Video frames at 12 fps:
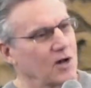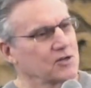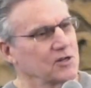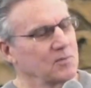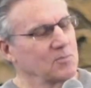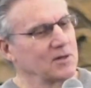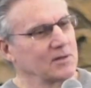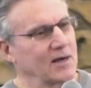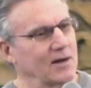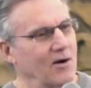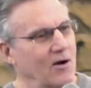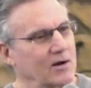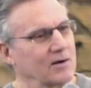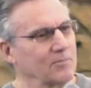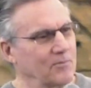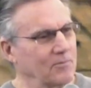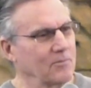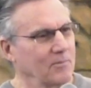watching him build that ark
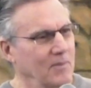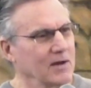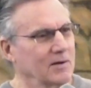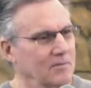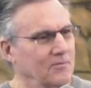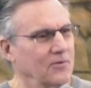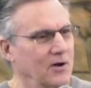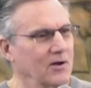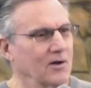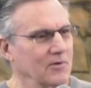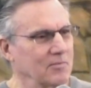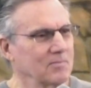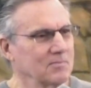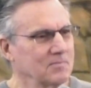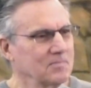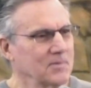and making fun of him.